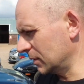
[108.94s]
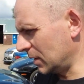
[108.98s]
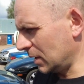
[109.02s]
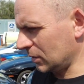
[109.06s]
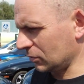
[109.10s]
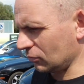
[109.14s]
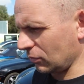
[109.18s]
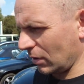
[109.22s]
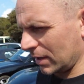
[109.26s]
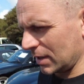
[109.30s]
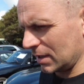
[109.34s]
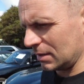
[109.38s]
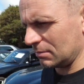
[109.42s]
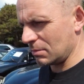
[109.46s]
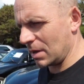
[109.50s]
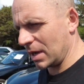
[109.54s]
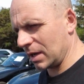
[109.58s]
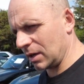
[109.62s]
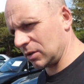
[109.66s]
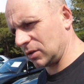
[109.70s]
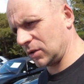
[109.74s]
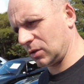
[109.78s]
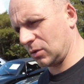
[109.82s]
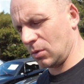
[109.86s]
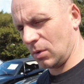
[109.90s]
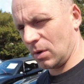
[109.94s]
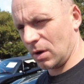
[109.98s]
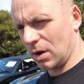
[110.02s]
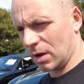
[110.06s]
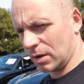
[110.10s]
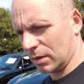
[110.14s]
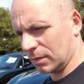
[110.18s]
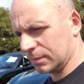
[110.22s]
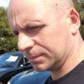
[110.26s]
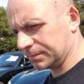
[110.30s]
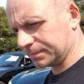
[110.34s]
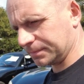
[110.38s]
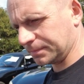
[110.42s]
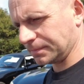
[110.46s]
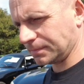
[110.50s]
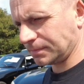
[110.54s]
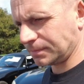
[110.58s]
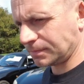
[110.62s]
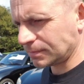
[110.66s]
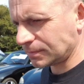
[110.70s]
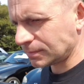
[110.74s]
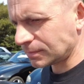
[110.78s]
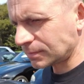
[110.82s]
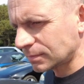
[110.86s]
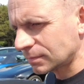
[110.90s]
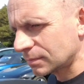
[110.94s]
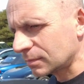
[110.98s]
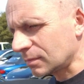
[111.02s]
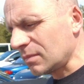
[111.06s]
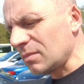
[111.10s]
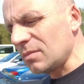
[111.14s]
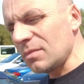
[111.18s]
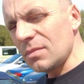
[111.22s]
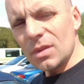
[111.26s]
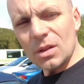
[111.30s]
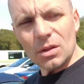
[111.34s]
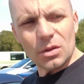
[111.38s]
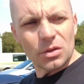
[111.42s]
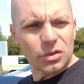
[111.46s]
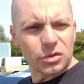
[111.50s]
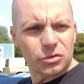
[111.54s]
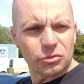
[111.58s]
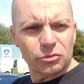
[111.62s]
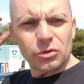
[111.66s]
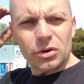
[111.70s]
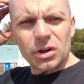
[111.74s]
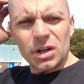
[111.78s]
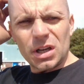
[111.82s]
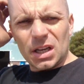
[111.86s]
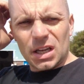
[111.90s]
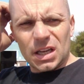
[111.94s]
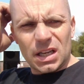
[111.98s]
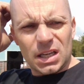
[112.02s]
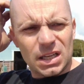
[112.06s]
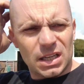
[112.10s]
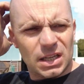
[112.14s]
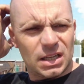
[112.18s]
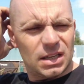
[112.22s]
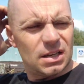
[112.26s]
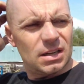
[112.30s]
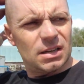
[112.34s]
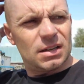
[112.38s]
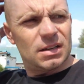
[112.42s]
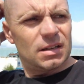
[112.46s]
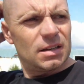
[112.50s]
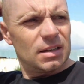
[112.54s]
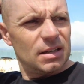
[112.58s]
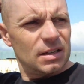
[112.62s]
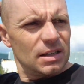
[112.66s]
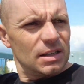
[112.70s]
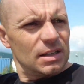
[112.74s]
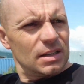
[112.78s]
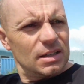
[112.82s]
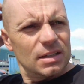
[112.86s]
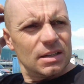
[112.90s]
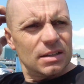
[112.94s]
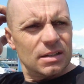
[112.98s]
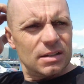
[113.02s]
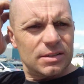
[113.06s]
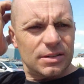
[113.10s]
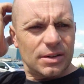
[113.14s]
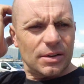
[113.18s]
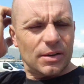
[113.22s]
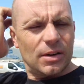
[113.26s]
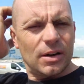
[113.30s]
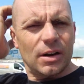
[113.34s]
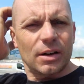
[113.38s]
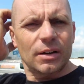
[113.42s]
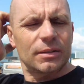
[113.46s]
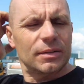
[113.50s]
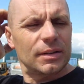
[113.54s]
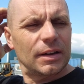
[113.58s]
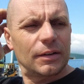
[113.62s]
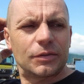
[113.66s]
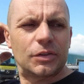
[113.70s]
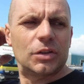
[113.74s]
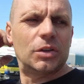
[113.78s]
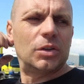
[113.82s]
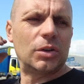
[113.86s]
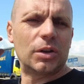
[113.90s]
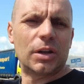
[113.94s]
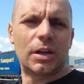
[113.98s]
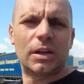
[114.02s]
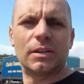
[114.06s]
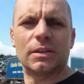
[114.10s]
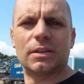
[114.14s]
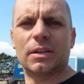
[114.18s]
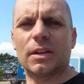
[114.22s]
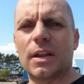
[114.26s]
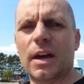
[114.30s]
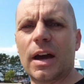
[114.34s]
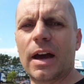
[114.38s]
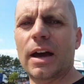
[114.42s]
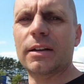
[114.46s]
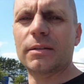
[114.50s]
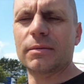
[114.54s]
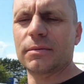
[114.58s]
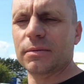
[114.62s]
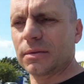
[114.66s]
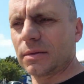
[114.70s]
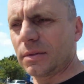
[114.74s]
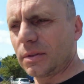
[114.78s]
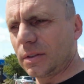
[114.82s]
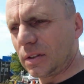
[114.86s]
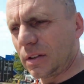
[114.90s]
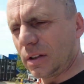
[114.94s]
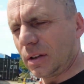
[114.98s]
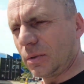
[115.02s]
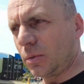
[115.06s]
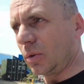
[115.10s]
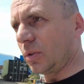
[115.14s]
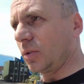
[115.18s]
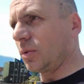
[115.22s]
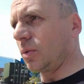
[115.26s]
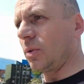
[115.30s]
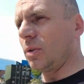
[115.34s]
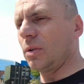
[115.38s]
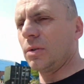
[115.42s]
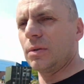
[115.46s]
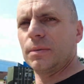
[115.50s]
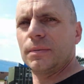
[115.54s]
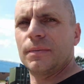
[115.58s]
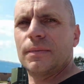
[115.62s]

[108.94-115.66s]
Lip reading: it's running Mega Squirt 3, so I'll have to look into that, see what's what.